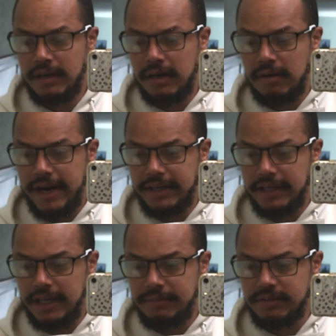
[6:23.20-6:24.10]
All right,
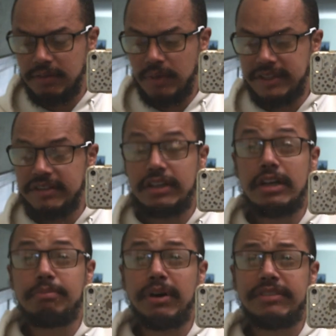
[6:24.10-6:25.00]
so what is the
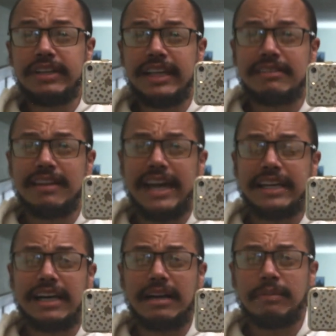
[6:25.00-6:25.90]
good pussy? It's like
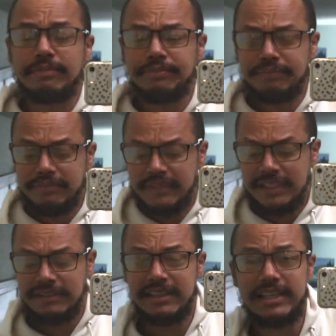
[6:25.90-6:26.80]

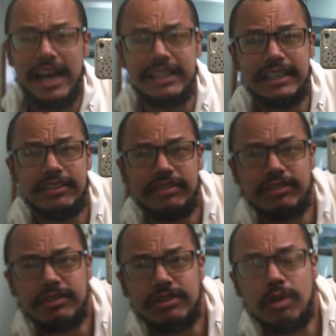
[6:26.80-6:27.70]
the idea
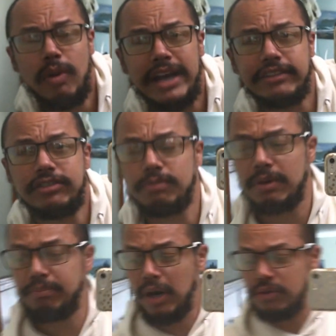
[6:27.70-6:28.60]
Snow White is
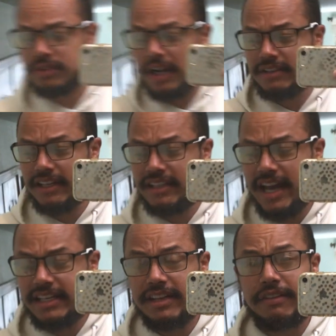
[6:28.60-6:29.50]
superimposed on. It's like the
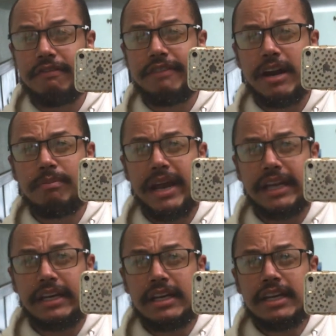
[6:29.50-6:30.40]
idea of the fair
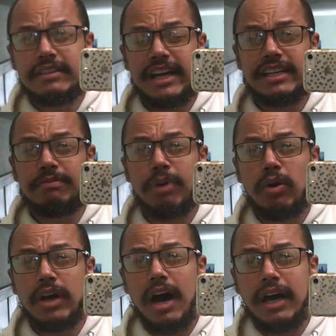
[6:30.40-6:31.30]
maiden. It's the idea of
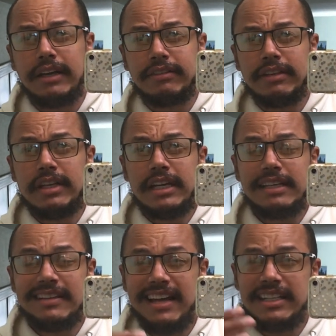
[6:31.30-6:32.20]
Pocahontas.
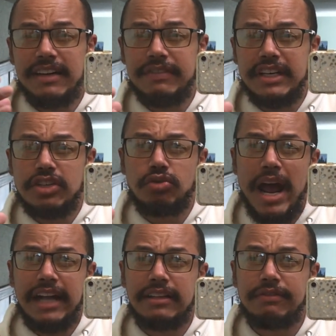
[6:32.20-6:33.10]
It's the idea of the
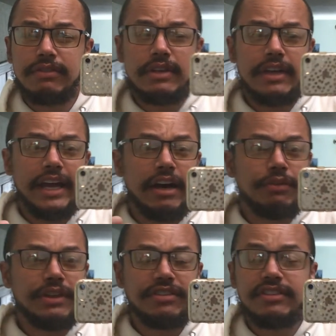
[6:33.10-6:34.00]
attractive,
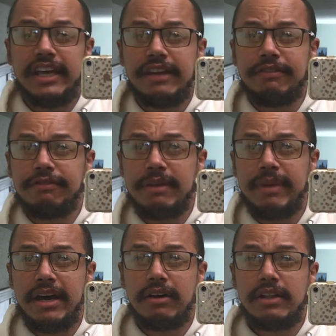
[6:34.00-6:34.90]
healthy-skinned
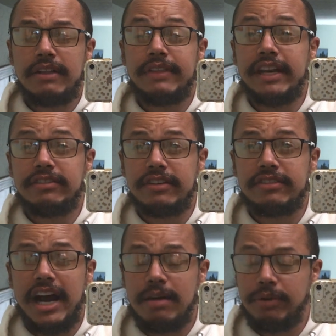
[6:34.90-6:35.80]
female that is
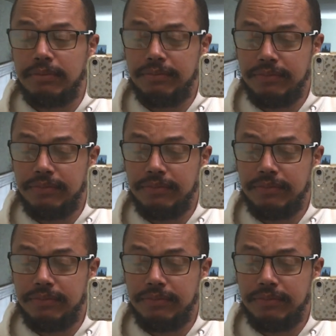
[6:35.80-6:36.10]
desirable.